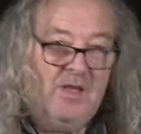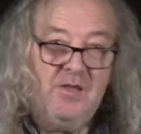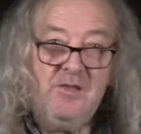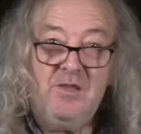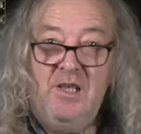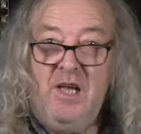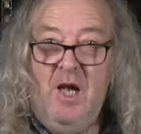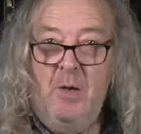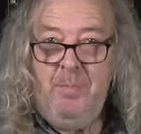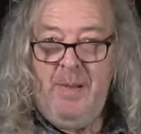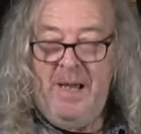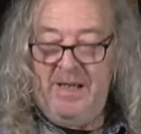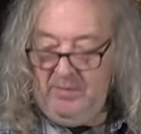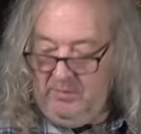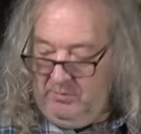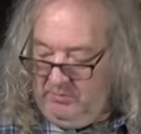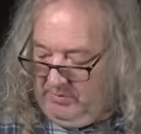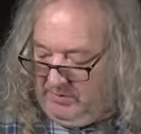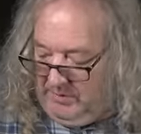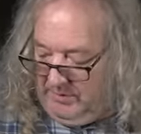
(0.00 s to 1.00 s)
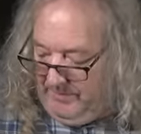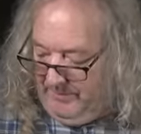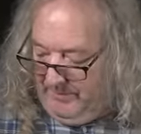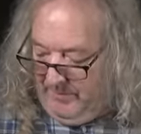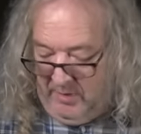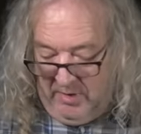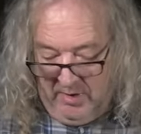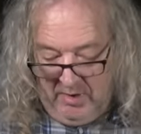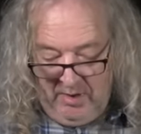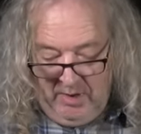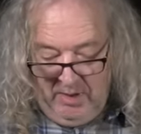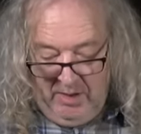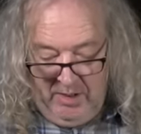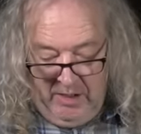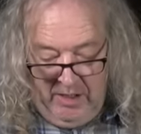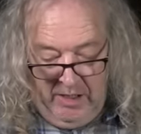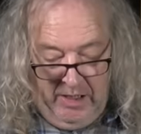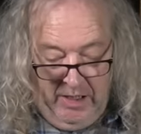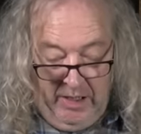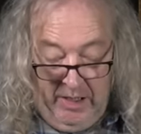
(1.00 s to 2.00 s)
So no pedals,
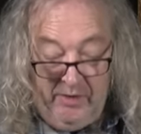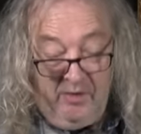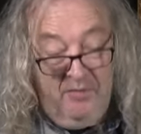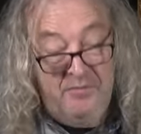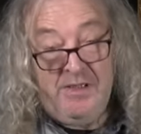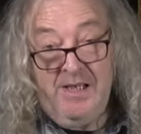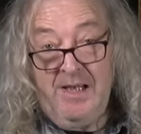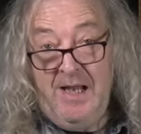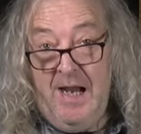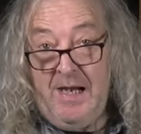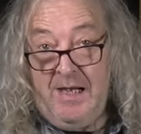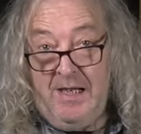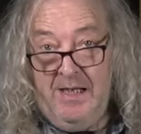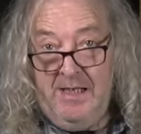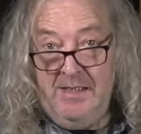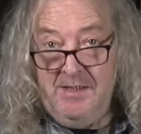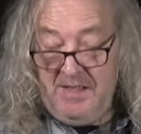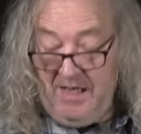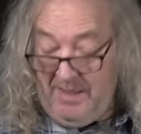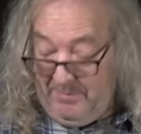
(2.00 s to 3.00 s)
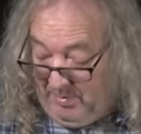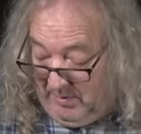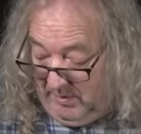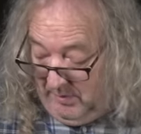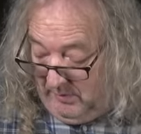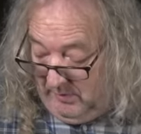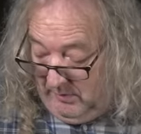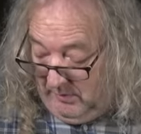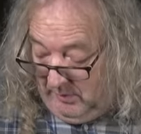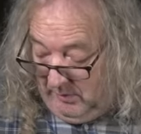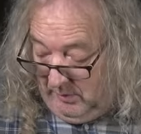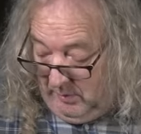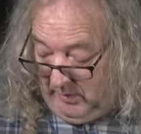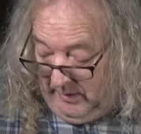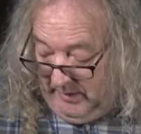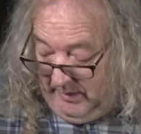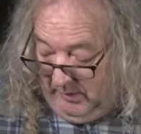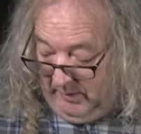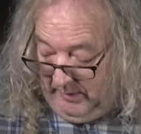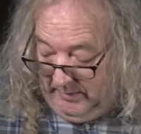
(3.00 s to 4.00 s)
and obviously that cleans up
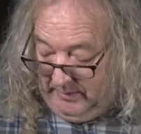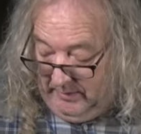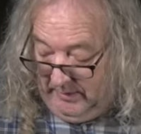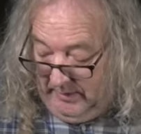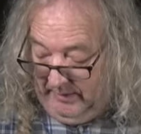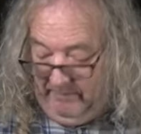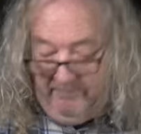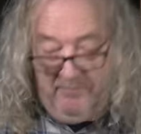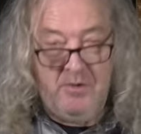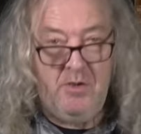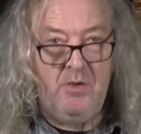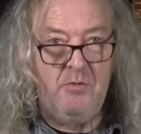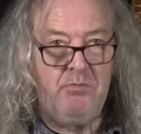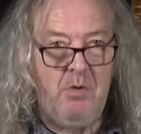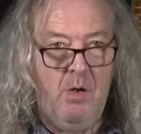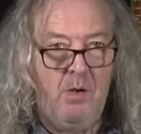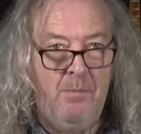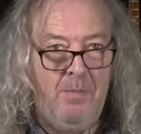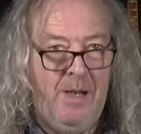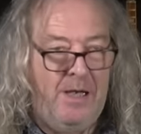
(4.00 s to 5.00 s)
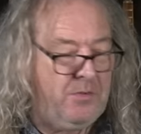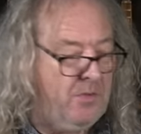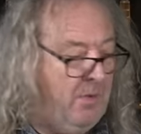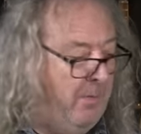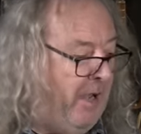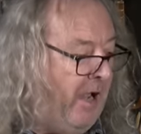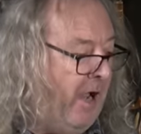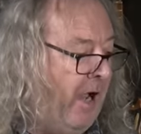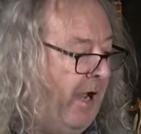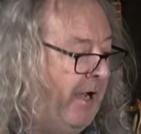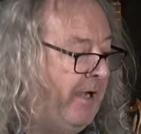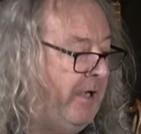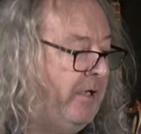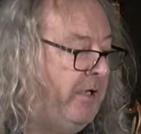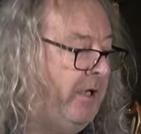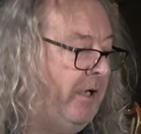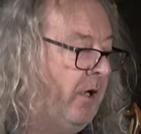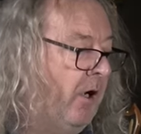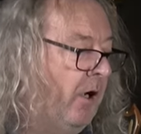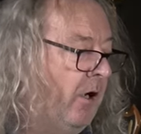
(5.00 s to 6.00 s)
quite nicely. Let's just roll it back to about 8.
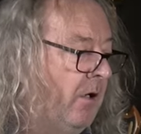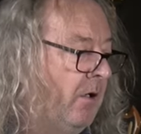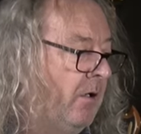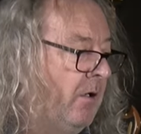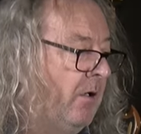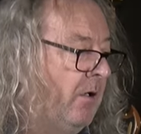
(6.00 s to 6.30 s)
You got,